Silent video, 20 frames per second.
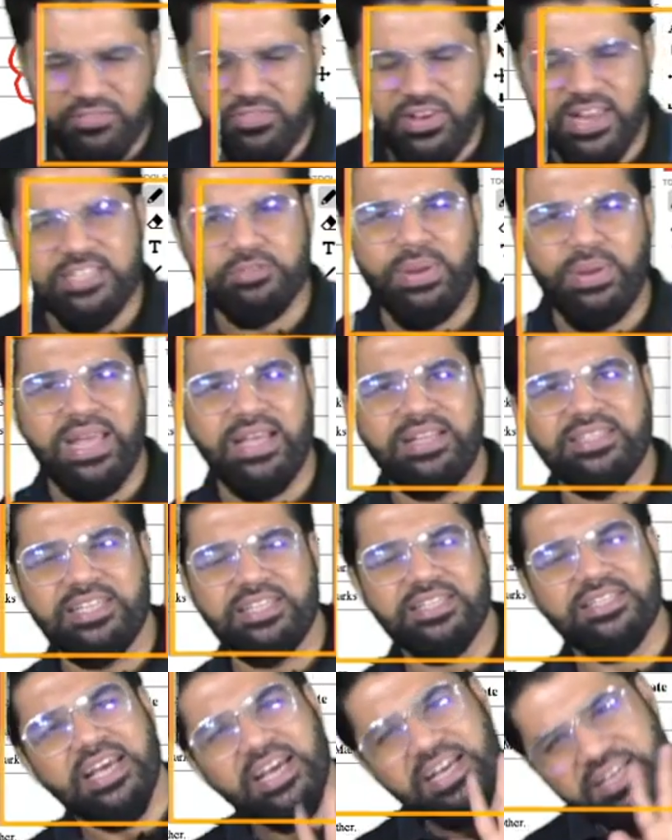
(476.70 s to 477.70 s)
less
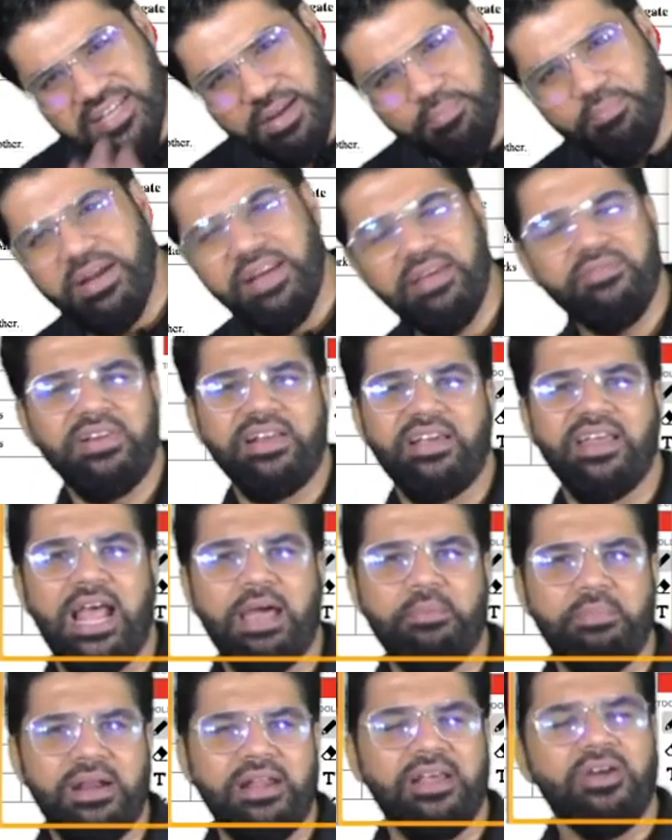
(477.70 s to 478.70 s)
vacancies, somebody will
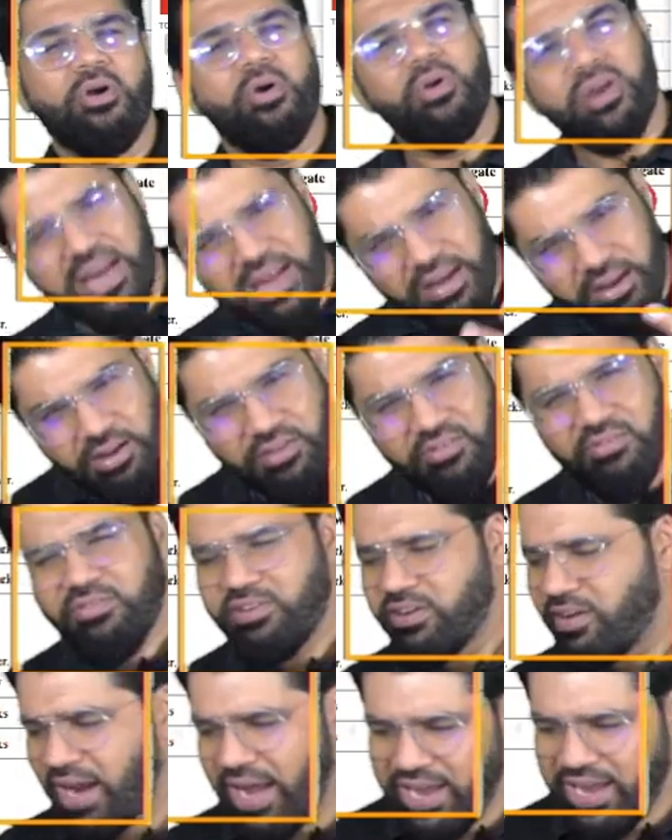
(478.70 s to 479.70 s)
grab it. Okay,
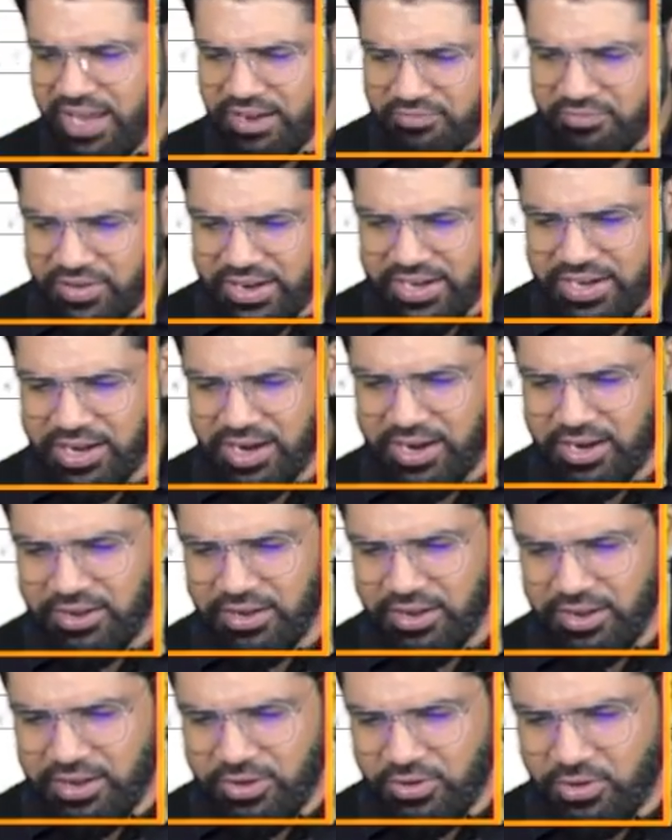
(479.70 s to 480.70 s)
try and fight hard.
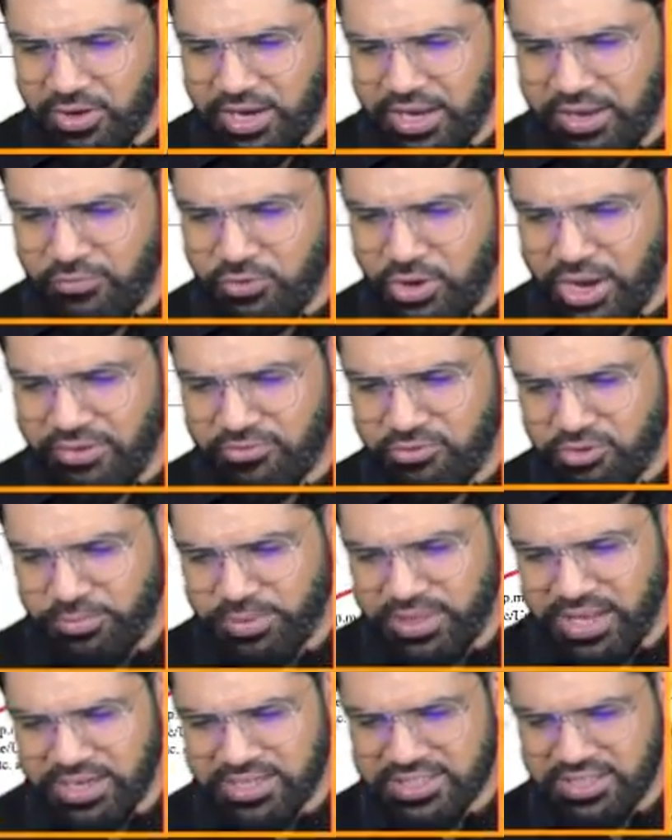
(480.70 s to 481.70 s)
Okay, if you have to be
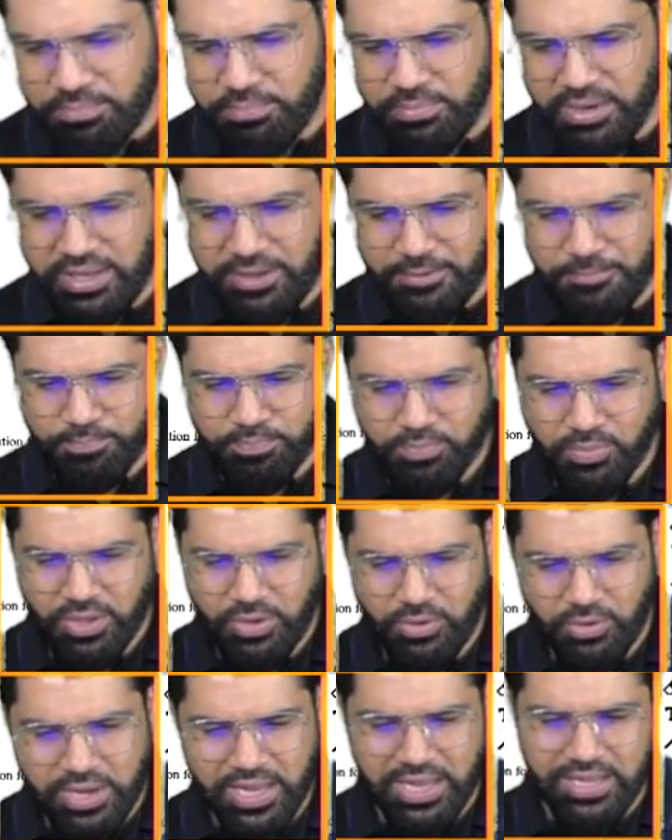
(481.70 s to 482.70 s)
that somebody.
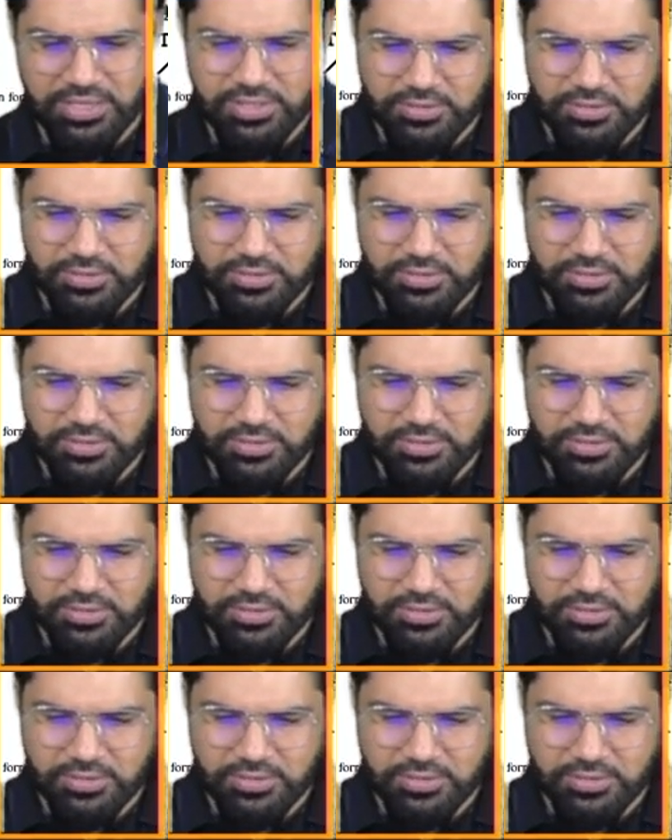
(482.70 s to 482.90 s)
Okay,